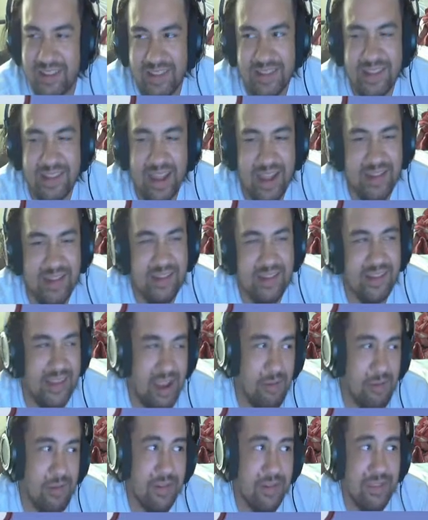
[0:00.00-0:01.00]
That's. I
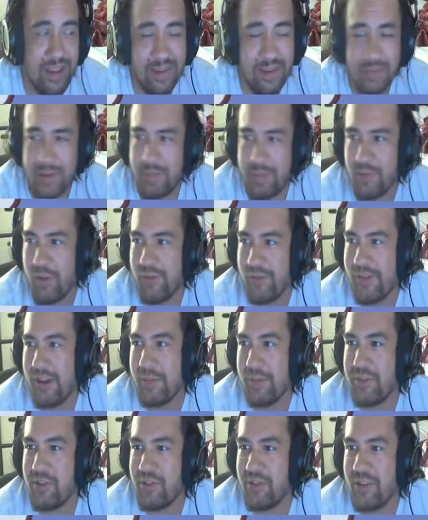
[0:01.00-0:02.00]
want that as my profile
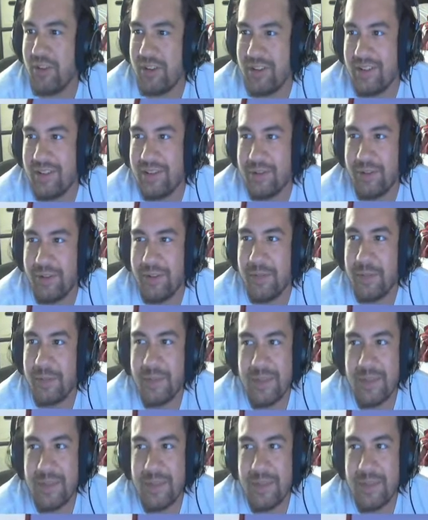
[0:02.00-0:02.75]
picture on Discord.